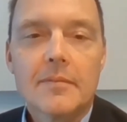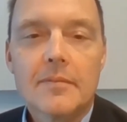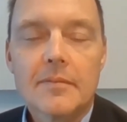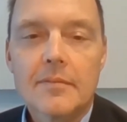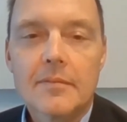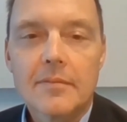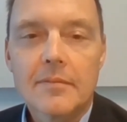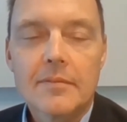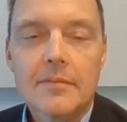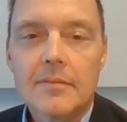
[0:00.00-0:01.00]

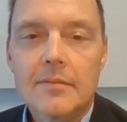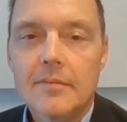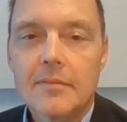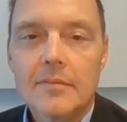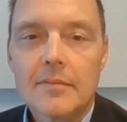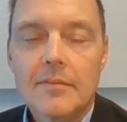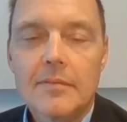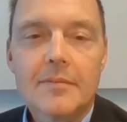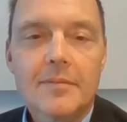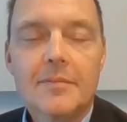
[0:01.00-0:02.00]

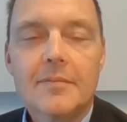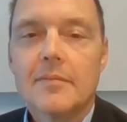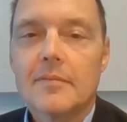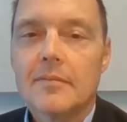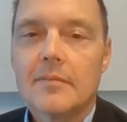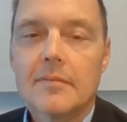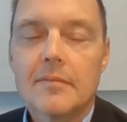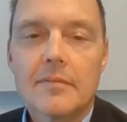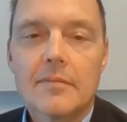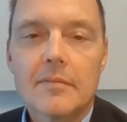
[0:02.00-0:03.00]

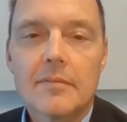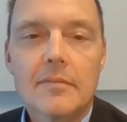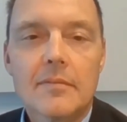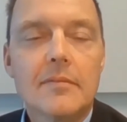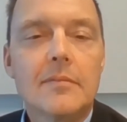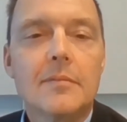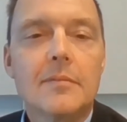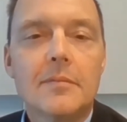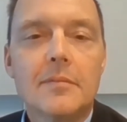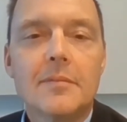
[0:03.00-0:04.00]

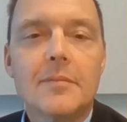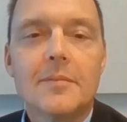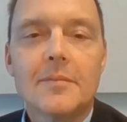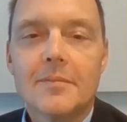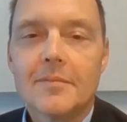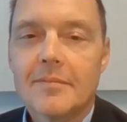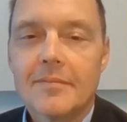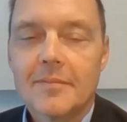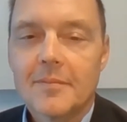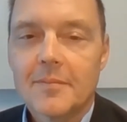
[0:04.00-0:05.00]

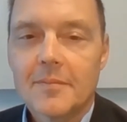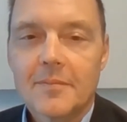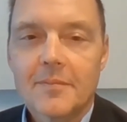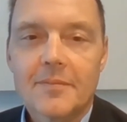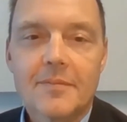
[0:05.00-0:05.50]
(silent)